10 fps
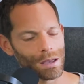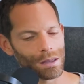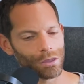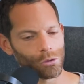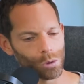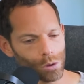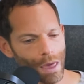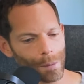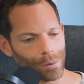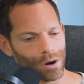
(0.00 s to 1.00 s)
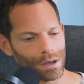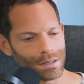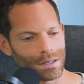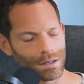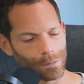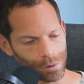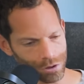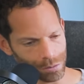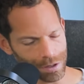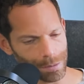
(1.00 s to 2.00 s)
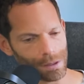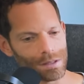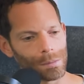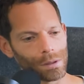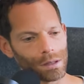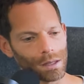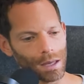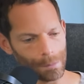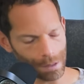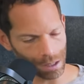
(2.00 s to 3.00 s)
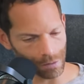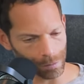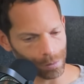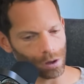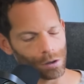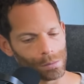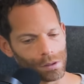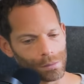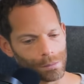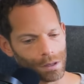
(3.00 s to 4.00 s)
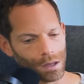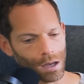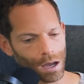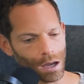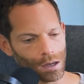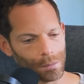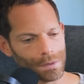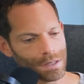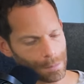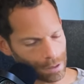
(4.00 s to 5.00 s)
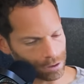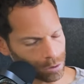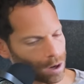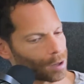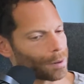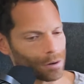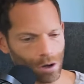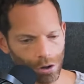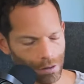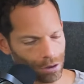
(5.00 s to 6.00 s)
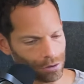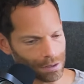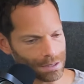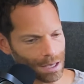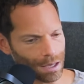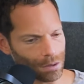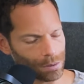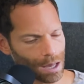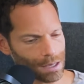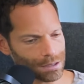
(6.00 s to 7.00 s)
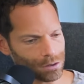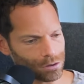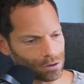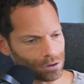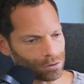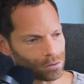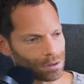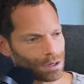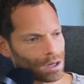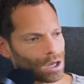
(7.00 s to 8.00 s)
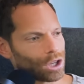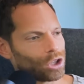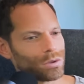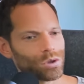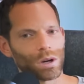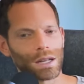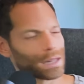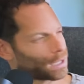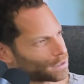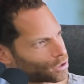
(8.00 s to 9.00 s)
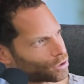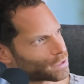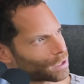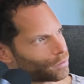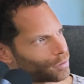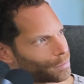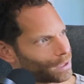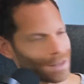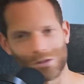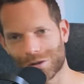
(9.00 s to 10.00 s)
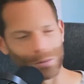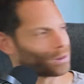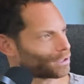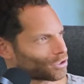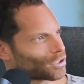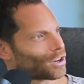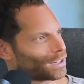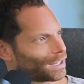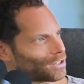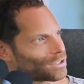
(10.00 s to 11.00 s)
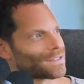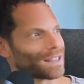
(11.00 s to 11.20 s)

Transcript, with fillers: through that process of personal responsibility, admitting you have a problem, um, submitting to a higher power, and all the other things A A would ask you to do. You sort of cleanse yourself a bit, and there's some religious connotations of like